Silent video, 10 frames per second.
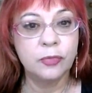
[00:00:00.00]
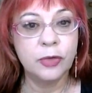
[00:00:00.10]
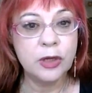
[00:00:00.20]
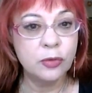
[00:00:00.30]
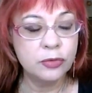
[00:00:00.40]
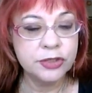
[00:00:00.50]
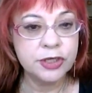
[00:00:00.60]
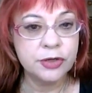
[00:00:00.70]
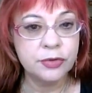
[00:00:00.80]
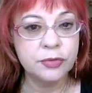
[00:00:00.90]
We
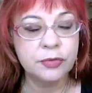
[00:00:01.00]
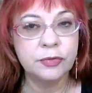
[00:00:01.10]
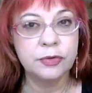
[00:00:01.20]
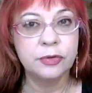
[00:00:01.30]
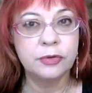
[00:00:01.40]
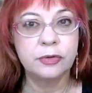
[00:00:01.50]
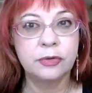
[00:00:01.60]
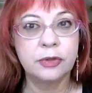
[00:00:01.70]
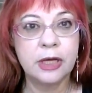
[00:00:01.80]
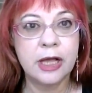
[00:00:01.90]
also
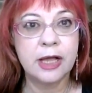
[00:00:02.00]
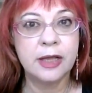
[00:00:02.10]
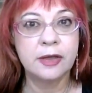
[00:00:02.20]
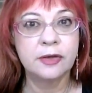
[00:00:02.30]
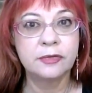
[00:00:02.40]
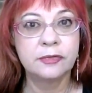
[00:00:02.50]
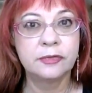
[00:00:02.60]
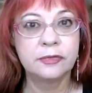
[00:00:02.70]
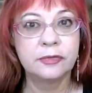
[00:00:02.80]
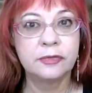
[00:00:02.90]
are,
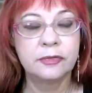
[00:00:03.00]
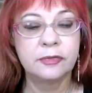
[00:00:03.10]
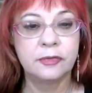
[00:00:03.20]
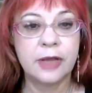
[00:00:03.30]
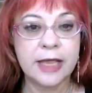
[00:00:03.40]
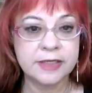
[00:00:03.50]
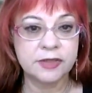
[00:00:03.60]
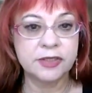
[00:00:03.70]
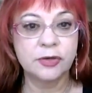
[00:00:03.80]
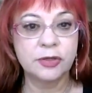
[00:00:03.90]
as
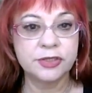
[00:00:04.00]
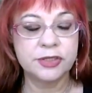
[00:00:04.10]
a solar